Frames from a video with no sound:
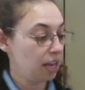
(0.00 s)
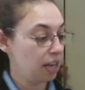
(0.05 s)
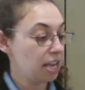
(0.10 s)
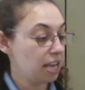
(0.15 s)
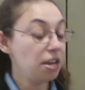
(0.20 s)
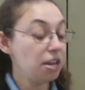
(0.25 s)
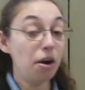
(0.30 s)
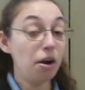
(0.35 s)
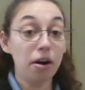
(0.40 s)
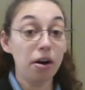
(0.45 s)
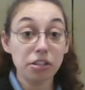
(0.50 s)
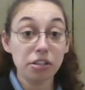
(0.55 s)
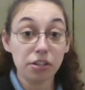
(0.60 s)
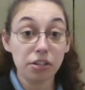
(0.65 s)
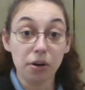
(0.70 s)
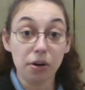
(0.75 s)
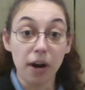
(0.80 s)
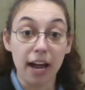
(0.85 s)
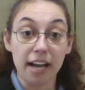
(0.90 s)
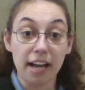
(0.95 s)
He
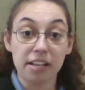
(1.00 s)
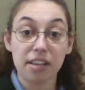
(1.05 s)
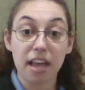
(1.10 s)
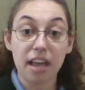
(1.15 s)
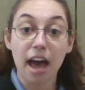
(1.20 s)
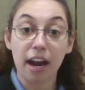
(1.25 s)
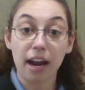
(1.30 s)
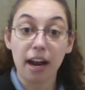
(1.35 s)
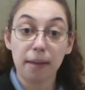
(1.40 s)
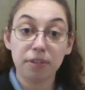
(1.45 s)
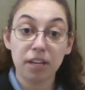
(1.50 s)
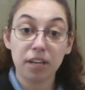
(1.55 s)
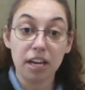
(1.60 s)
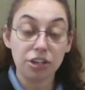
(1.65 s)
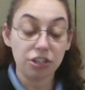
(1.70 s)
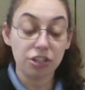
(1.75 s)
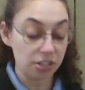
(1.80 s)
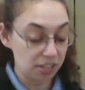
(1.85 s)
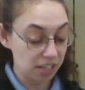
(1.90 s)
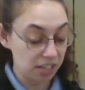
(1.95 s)
also has
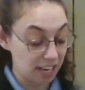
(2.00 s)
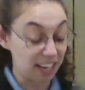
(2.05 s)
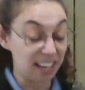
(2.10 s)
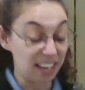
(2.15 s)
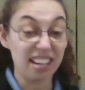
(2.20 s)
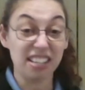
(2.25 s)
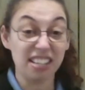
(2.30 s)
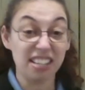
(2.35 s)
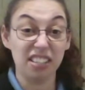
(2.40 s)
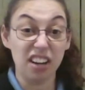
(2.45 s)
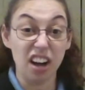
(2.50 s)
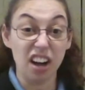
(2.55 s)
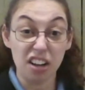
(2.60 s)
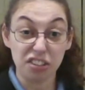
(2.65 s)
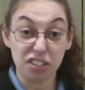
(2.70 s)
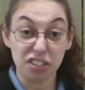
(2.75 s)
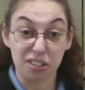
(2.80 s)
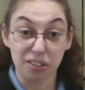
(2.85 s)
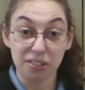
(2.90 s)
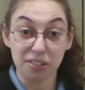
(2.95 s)
adaptations in his
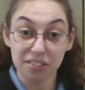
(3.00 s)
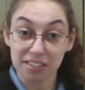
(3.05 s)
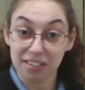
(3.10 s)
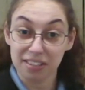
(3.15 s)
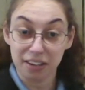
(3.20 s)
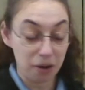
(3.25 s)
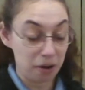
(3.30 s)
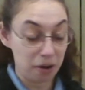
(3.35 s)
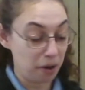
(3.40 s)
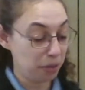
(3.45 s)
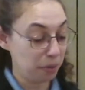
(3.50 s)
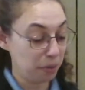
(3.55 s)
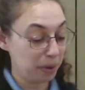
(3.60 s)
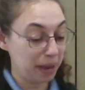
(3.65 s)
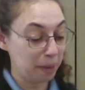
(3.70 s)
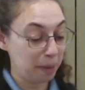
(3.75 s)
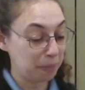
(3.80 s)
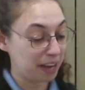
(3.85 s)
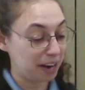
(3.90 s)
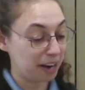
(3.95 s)
nostrils, all the
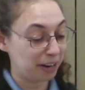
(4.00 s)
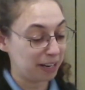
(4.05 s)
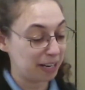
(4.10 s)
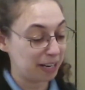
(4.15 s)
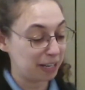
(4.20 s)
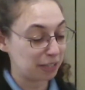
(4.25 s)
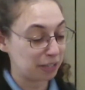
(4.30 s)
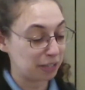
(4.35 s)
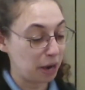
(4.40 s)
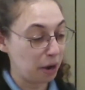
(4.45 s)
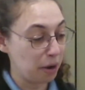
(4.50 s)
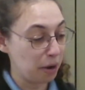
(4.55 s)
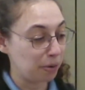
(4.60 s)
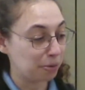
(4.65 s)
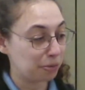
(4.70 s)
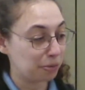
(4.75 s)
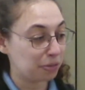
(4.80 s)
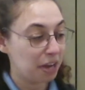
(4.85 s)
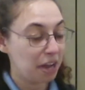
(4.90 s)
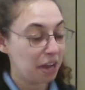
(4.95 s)
way up there in his
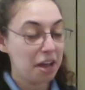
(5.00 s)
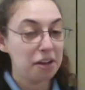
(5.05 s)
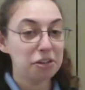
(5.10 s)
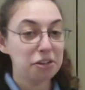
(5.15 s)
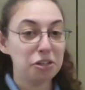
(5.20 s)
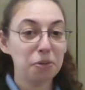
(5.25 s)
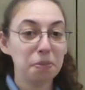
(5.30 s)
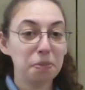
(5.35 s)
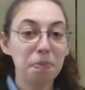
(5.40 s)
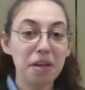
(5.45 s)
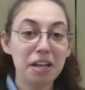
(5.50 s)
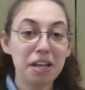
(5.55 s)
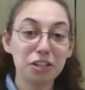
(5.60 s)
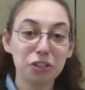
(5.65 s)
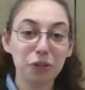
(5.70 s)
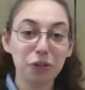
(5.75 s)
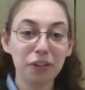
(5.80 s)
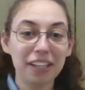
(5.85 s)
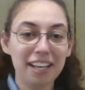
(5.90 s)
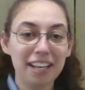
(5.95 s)
nose, to
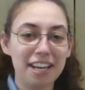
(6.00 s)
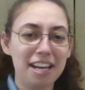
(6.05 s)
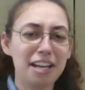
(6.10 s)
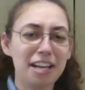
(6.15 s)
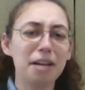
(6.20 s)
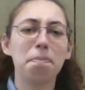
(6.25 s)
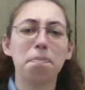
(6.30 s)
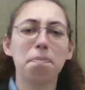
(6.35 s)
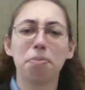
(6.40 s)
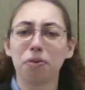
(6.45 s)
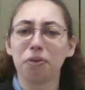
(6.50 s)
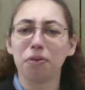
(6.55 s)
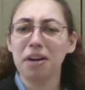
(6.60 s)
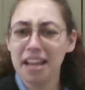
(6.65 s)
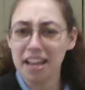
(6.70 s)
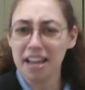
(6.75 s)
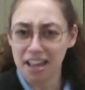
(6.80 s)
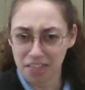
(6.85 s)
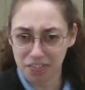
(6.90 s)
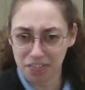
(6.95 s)
ensure that he can
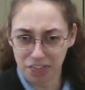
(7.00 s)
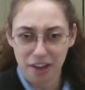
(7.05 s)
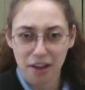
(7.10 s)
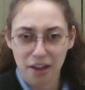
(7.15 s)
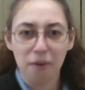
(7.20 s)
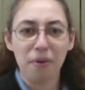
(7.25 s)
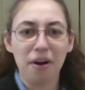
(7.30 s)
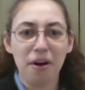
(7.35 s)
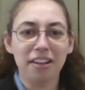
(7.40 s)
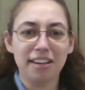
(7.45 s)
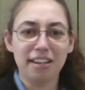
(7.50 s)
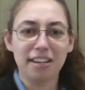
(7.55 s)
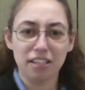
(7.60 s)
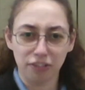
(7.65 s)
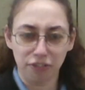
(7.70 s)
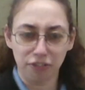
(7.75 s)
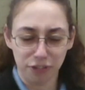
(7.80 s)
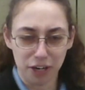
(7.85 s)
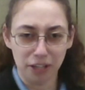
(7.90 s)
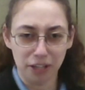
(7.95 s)
breathe while he is
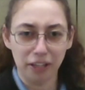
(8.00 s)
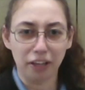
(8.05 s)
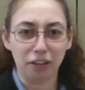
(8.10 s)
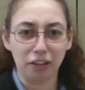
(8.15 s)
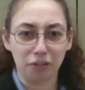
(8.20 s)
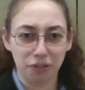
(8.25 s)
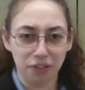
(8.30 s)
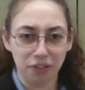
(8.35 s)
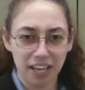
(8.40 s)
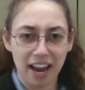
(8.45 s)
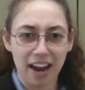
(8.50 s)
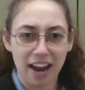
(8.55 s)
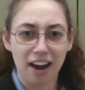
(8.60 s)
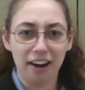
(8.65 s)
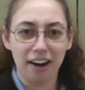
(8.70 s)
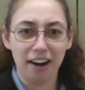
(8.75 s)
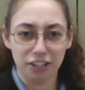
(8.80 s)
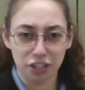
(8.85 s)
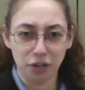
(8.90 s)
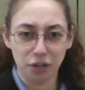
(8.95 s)
falling through the
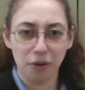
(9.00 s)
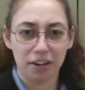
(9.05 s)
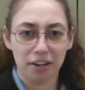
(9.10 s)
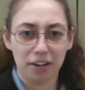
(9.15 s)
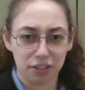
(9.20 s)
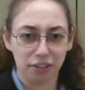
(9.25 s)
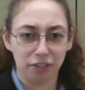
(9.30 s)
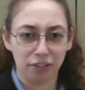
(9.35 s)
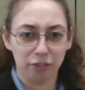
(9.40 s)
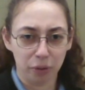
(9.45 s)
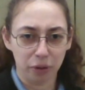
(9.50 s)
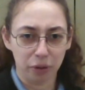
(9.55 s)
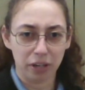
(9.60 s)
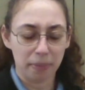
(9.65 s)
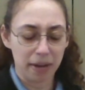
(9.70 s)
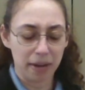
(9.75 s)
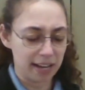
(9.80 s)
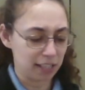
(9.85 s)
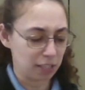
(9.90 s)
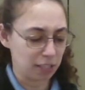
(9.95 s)
air at 240
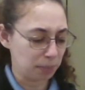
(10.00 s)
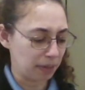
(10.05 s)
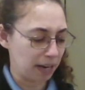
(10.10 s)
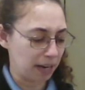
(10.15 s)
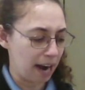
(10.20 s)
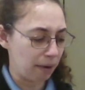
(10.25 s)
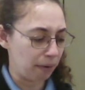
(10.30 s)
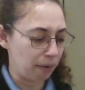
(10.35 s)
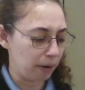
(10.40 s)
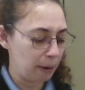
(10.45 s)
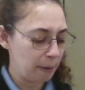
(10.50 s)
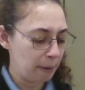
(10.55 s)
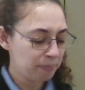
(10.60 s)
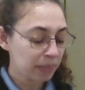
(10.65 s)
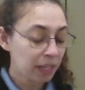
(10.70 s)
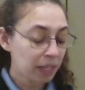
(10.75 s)
miles per hour.